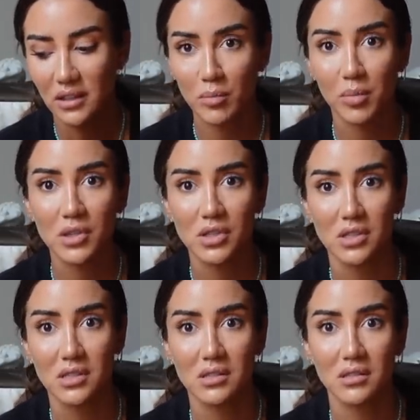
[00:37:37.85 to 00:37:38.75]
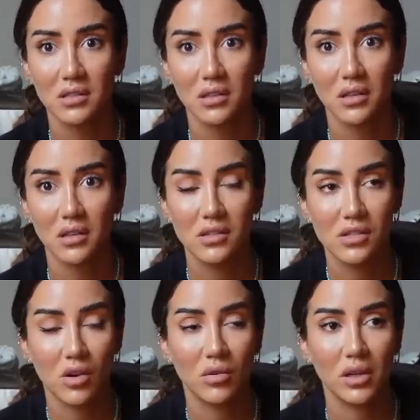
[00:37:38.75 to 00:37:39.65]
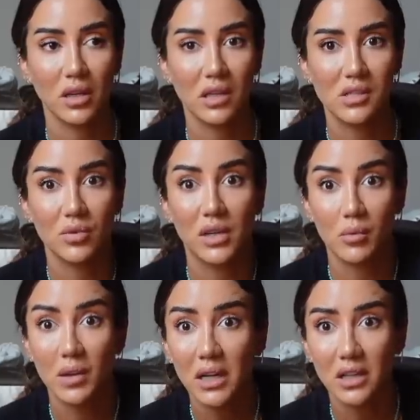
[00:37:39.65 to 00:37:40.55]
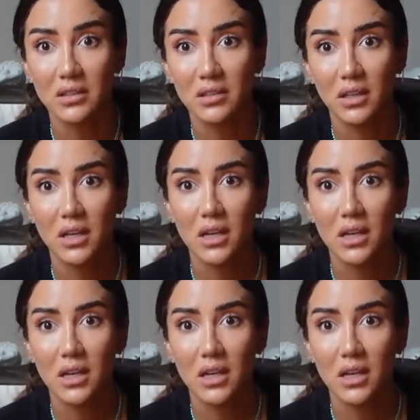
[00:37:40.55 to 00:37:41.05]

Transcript: had purchased. So it's really weird.